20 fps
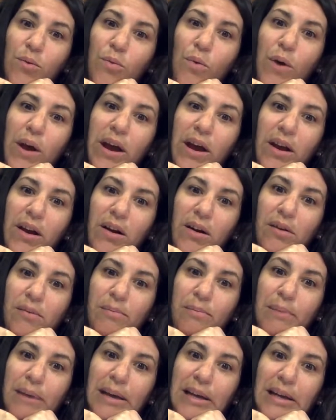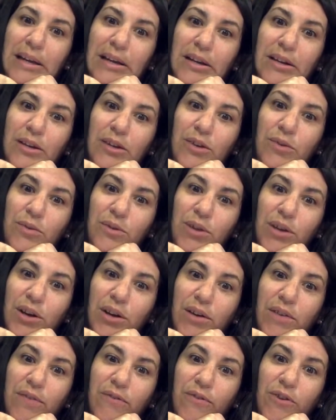Where might you
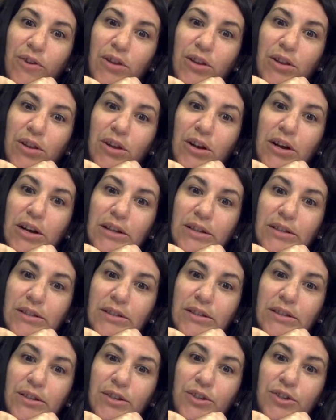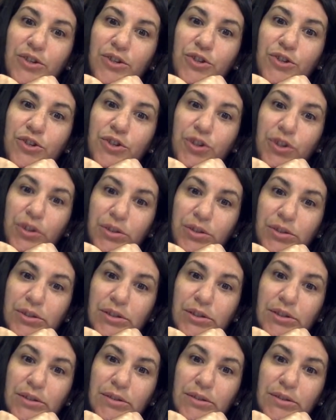look for a lost shirt?